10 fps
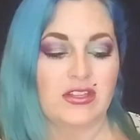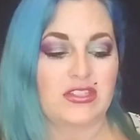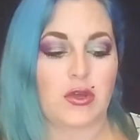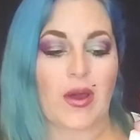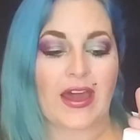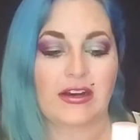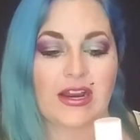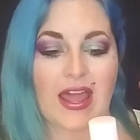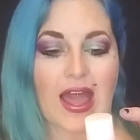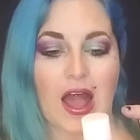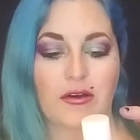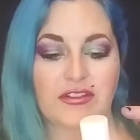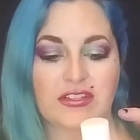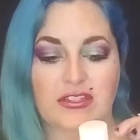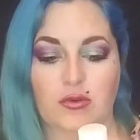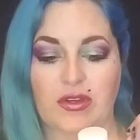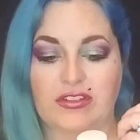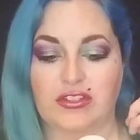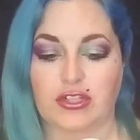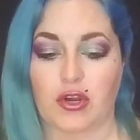So I don't know how this is going
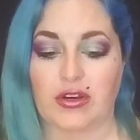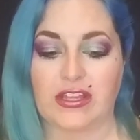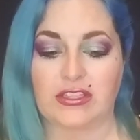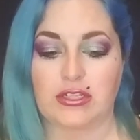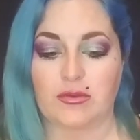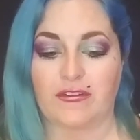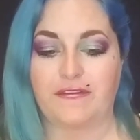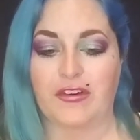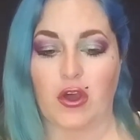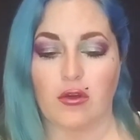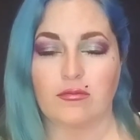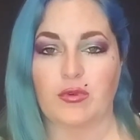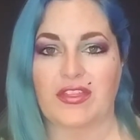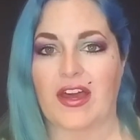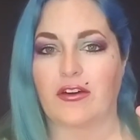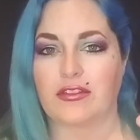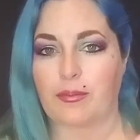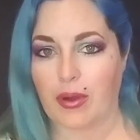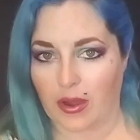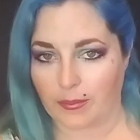to turn into a foam without the
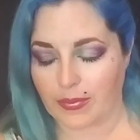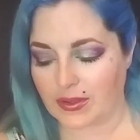pump.